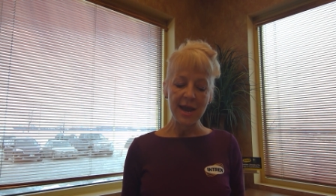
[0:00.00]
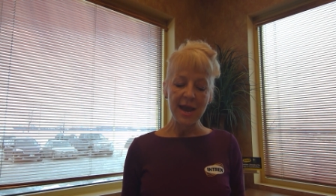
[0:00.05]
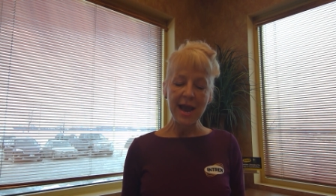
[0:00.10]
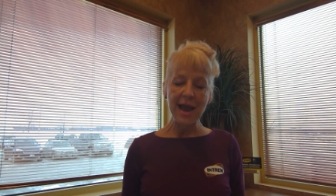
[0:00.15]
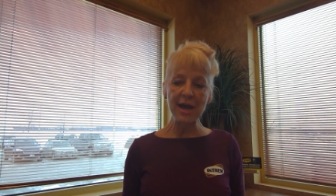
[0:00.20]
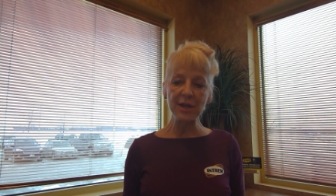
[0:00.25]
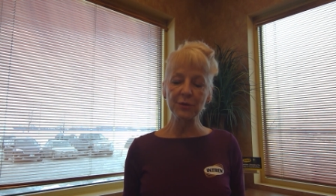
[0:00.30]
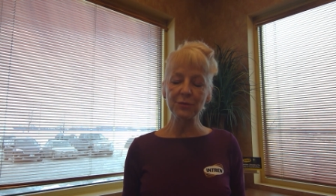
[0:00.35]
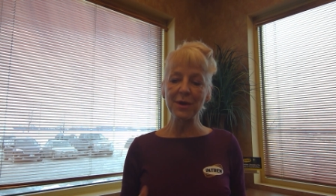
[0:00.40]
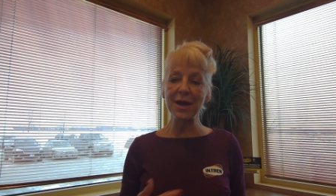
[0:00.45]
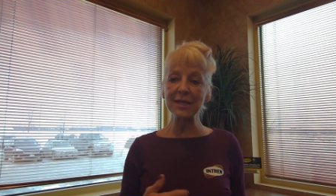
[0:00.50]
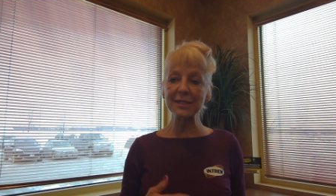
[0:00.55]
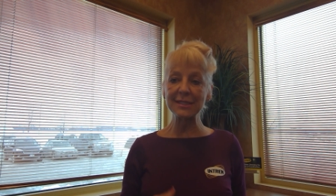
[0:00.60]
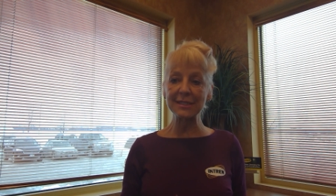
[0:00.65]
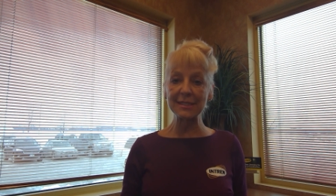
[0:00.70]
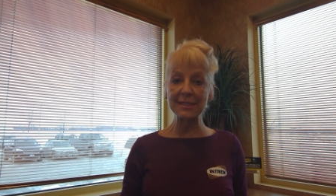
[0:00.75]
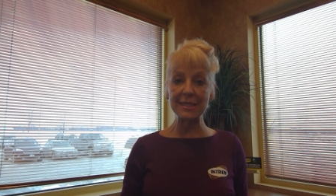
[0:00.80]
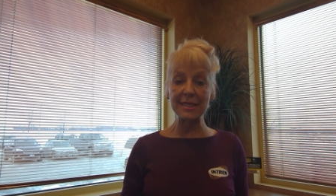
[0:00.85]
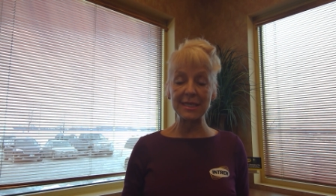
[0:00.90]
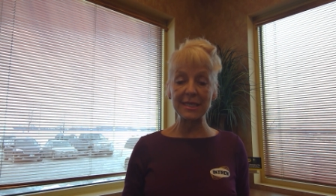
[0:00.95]
how do I
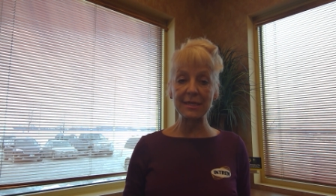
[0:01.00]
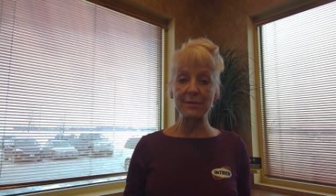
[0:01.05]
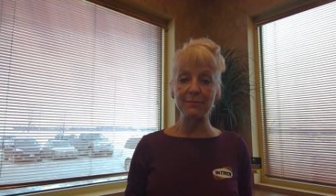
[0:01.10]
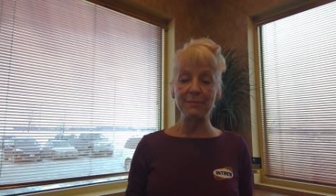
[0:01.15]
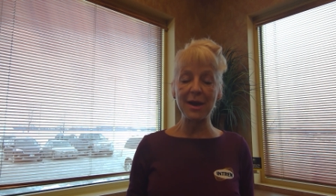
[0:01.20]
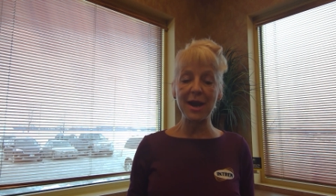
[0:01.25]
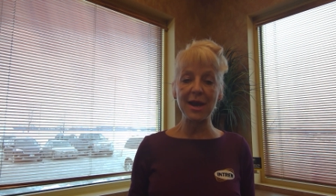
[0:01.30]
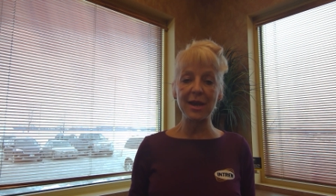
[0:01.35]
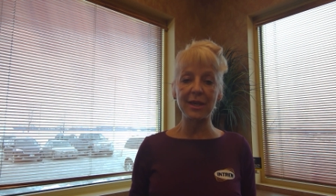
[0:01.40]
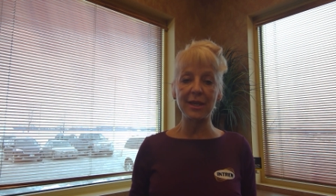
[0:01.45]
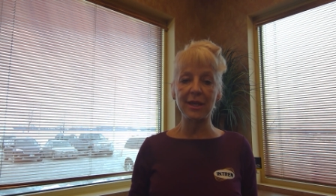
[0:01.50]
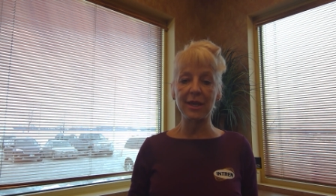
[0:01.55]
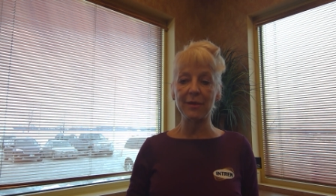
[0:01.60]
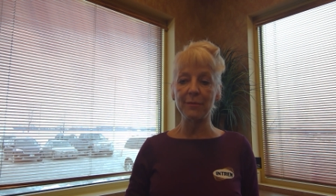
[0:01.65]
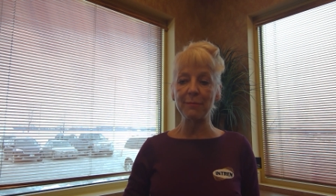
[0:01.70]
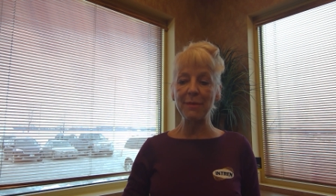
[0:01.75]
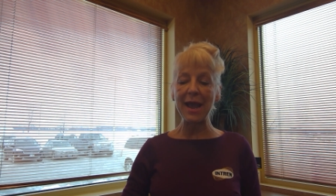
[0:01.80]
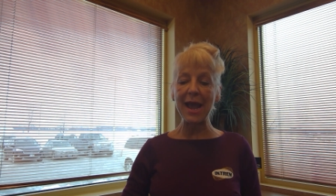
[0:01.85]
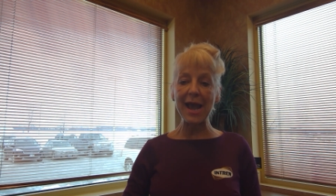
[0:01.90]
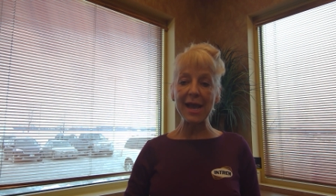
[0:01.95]
see my
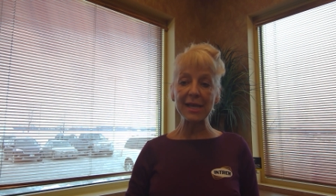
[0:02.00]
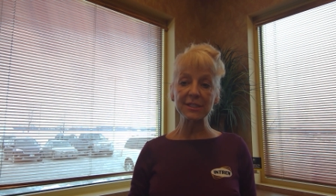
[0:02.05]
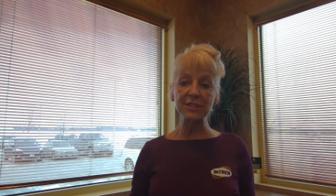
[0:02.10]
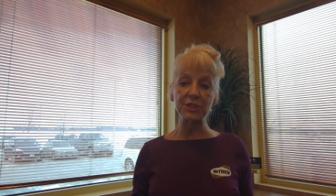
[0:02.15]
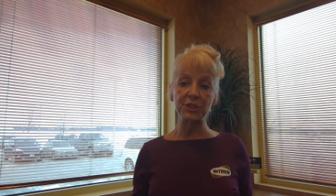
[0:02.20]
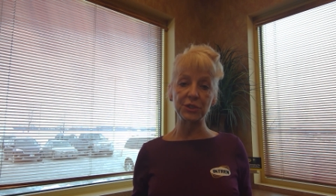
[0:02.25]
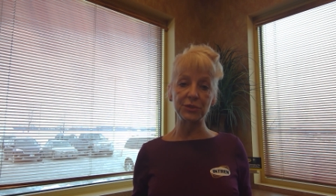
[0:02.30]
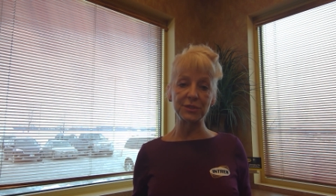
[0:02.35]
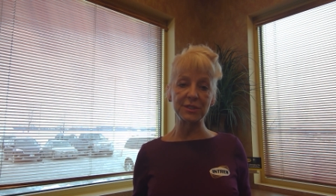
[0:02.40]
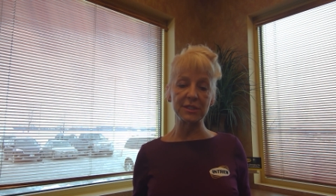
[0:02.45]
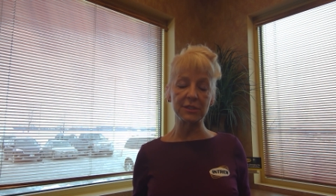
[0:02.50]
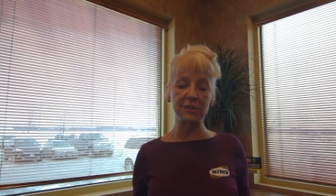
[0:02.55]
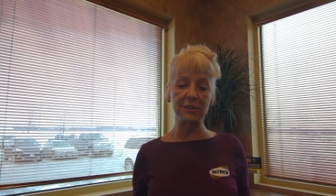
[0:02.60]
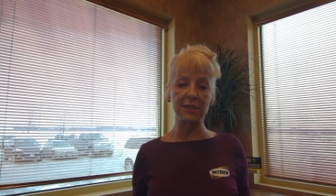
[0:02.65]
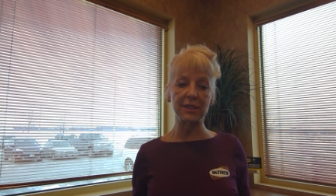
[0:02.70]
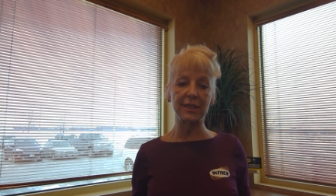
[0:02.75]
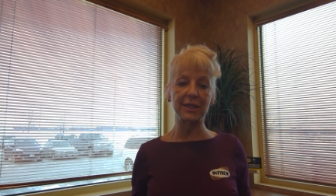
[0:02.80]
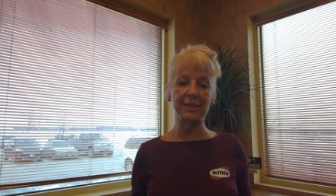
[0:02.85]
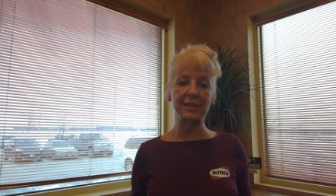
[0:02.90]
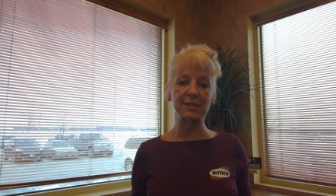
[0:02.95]
past
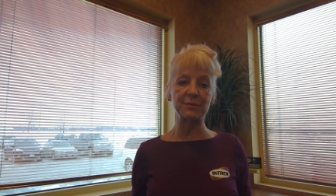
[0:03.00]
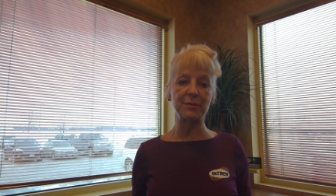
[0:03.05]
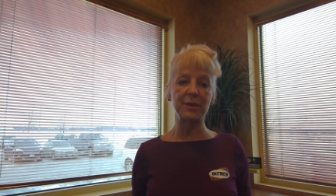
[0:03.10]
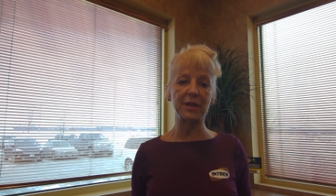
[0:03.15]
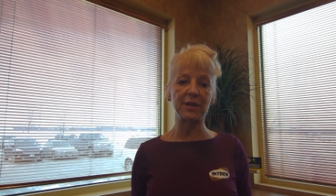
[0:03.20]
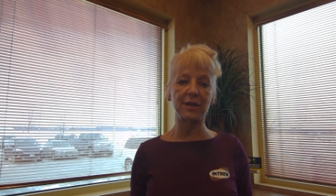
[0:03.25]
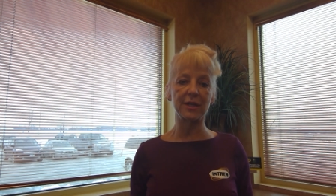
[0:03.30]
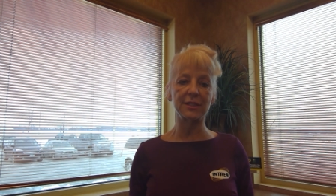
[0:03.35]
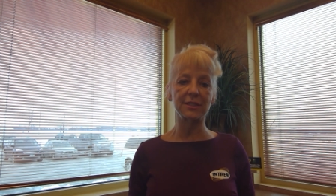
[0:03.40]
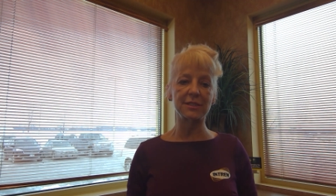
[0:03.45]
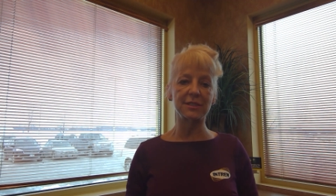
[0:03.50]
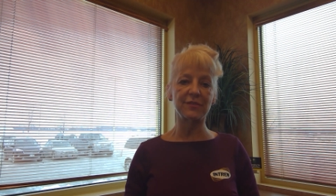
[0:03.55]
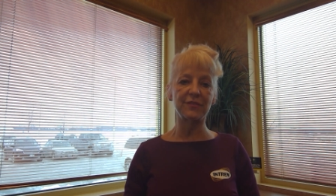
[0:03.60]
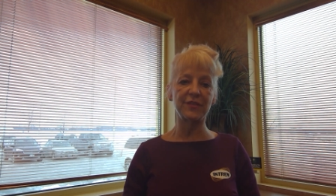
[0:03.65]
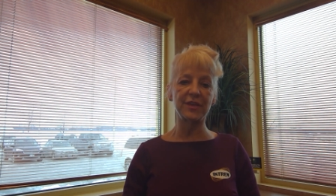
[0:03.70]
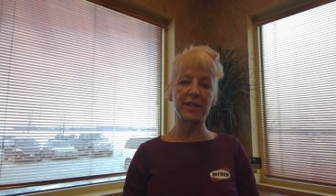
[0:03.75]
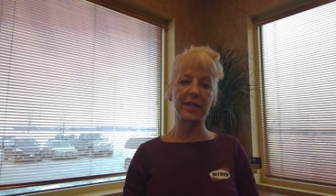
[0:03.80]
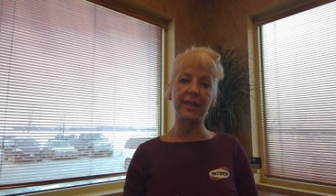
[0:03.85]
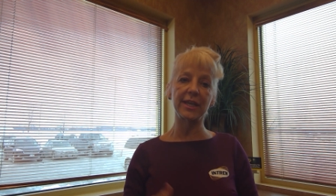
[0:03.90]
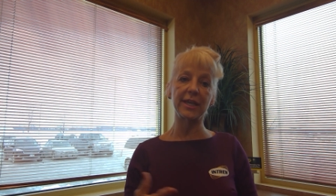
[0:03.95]
utility experience
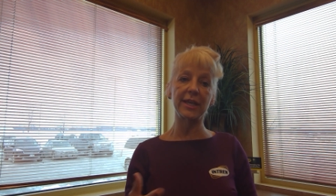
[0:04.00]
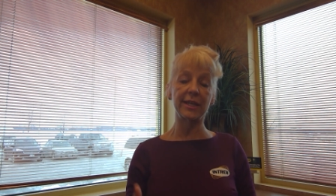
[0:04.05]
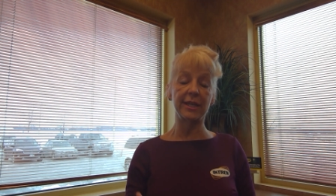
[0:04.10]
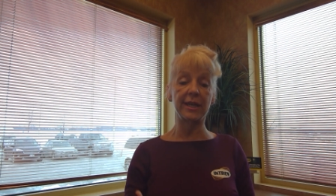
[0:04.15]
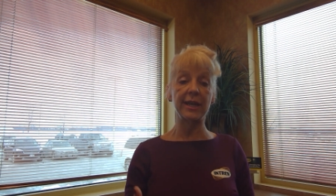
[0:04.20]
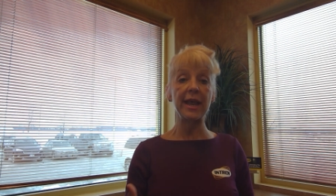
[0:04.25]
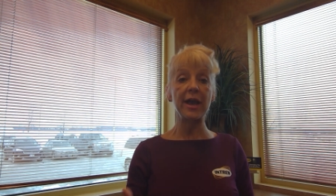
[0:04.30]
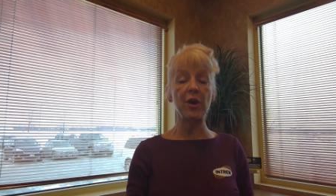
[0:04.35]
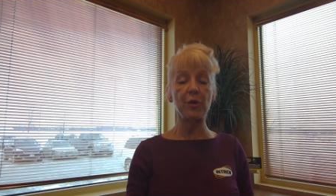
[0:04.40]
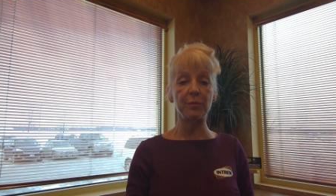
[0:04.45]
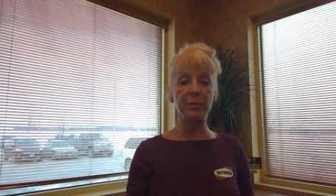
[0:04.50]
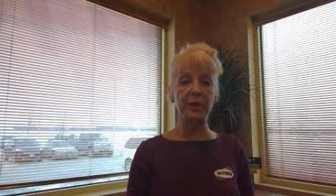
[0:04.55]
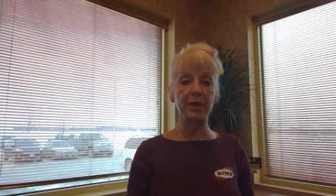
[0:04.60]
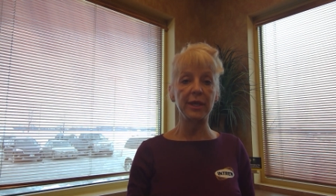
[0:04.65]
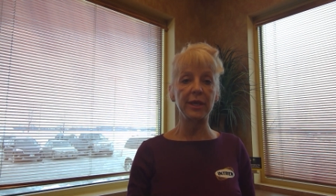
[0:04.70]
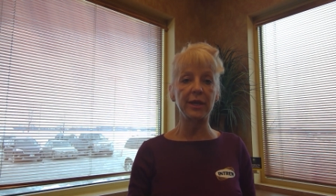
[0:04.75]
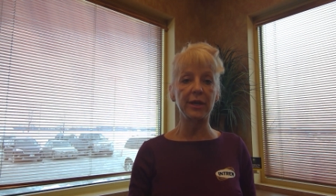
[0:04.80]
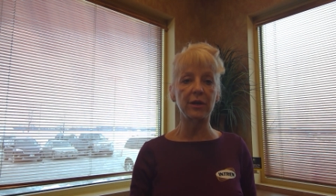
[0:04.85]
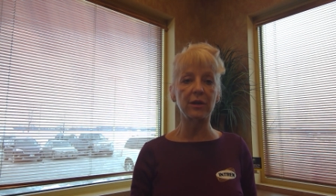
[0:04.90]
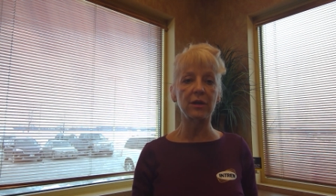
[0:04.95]
fitting in and helping
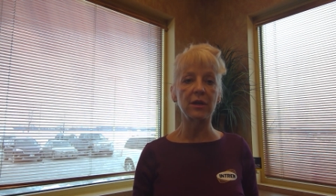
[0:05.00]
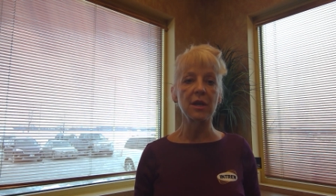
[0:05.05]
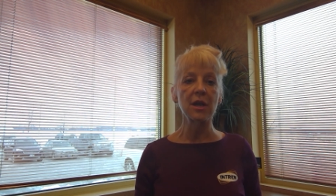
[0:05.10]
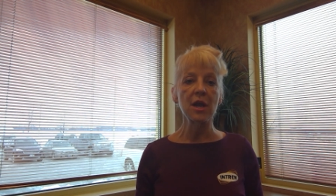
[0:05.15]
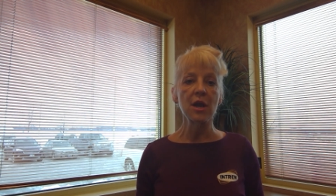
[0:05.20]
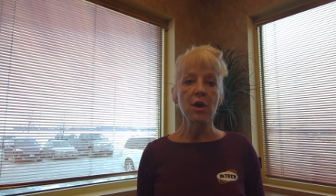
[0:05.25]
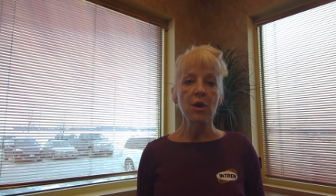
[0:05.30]
here?